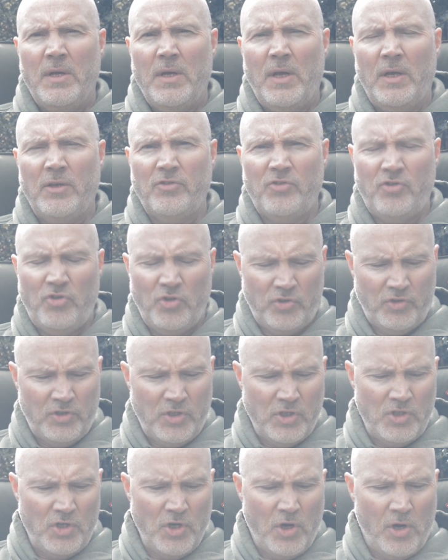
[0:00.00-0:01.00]
that's just
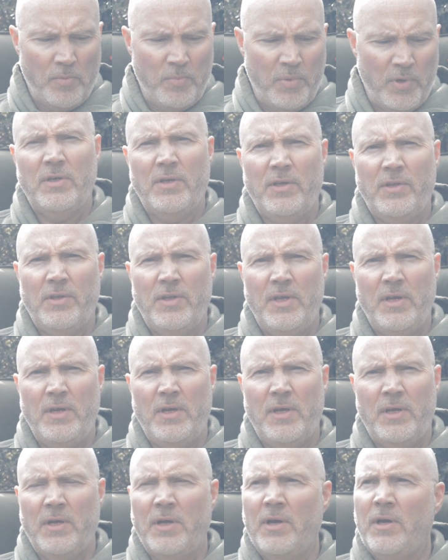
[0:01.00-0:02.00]
the job. I
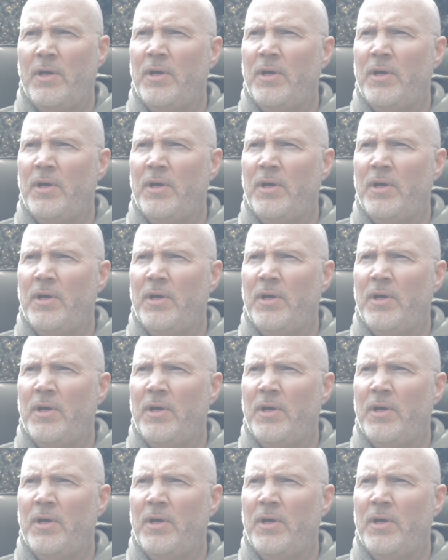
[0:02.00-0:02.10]
think